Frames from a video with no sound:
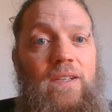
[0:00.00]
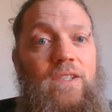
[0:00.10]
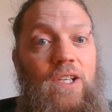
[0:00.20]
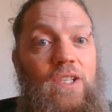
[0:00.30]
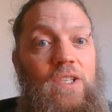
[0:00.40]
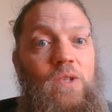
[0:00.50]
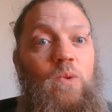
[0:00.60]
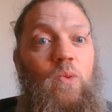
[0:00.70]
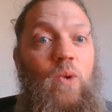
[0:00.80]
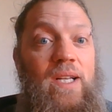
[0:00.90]
Jesus
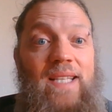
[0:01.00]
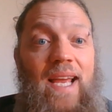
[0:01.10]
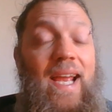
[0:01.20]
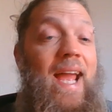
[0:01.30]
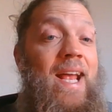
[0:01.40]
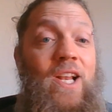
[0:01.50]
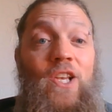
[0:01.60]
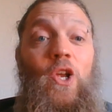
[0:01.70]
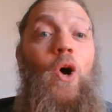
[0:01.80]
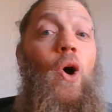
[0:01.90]
will one day
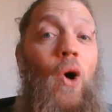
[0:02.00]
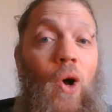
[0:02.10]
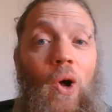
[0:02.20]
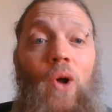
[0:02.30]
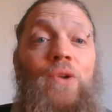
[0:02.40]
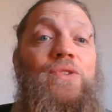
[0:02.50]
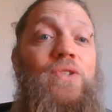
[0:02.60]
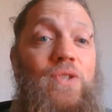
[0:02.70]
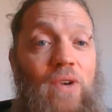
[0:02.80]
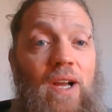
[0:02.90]
end all
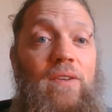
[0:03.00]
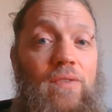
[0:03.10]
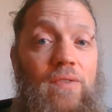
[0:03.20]
strife.